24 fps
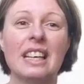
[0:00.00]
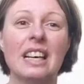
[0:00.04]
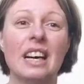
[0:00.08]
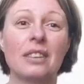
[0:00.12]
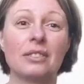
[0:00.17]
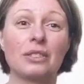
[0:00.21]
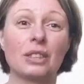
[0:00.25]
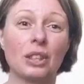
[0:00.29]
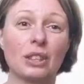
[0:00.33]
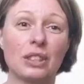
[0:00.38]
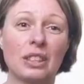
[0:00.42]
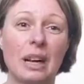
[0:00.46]

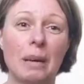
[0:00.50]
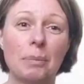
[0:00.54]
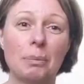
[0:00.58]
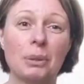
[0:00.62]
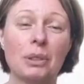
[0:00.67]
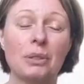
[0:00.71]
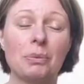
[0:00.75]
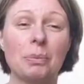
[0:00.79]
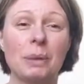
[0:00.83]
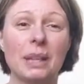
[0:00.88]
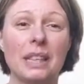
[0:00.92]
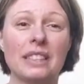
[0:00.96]
I've got a
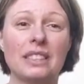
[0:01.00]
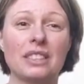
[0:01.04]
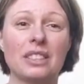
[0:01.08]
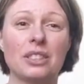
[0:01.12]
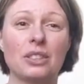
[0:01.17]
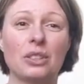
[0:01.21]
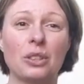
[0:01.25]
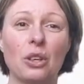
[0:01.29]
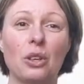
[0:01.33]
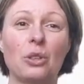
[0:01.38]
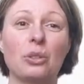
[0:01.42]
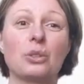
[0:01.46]
couple of
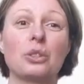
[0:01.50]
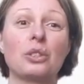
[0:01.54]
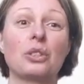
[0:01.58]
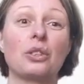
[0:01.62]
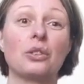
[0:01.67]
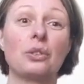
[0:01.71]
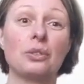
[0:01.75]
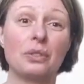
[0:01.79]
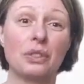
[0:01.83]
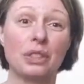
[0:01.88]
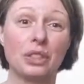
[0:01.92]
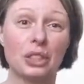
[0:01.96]
places
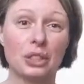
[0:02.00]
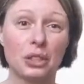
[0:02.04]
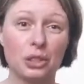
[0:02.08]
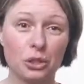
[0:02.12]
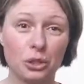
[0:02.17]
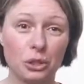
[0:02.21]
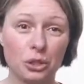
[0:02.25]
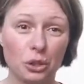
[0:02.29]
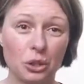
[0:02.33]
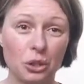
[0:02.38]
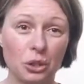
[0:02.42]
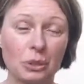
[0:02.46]
also for a
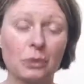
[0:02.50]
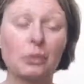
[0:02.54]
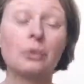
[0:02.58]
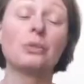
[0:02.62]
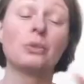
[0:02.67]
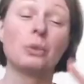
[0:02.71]
short,